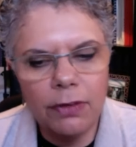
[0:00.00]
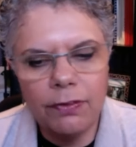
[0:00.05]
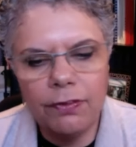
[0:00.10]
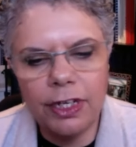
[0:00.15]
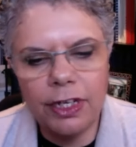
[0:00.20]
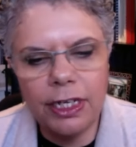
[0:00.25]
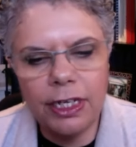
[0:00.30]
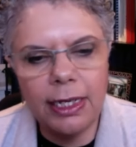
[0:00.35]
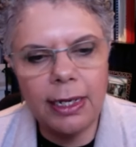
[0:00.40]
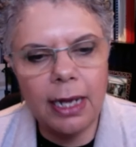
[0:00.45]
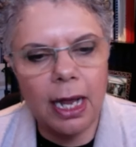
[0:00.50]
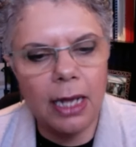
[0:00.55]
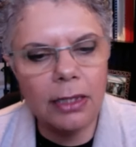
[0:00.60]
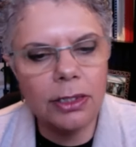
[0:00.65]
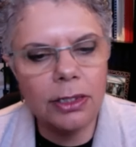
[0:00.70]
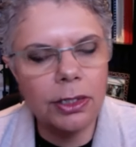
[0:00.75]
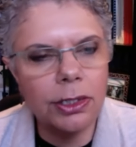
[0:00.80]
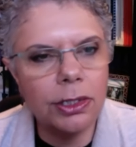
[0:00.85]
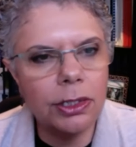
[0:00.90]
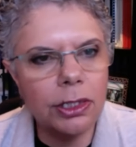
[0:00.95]
Vicky
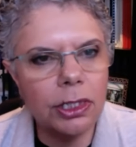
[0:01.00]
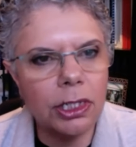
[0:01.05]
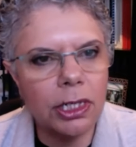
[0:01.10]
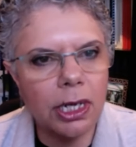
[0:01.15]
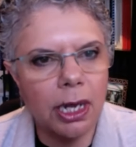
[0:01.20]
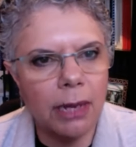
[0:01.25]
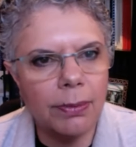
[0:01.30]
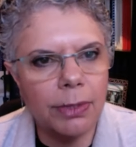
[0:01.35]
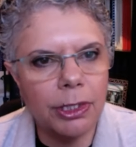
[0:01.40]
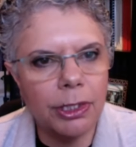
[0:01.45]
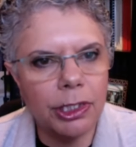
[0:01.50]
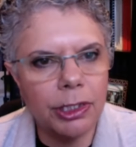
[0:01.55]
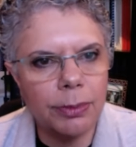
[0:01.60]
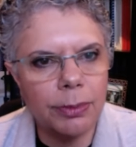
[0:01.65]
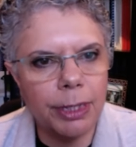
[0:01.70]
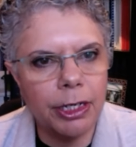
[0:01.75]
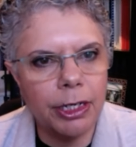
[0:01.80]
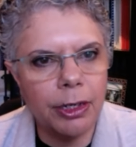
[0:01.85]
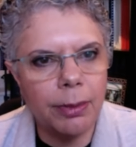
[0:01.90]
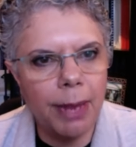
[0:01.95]
Cousins to come and
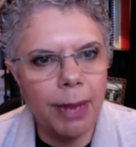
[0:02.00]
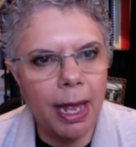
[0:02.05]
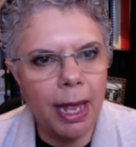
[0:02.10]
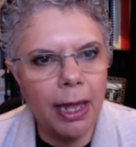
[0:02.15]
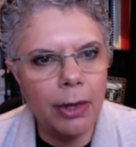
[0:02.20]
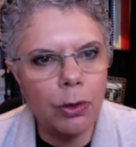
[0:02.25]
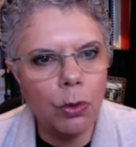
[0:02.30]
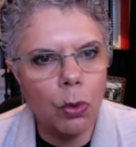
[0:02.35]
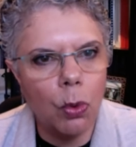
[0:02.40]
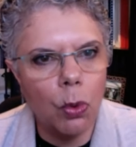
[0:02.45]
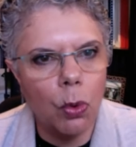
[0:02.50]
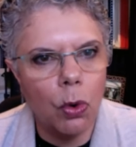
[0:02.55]
speak about,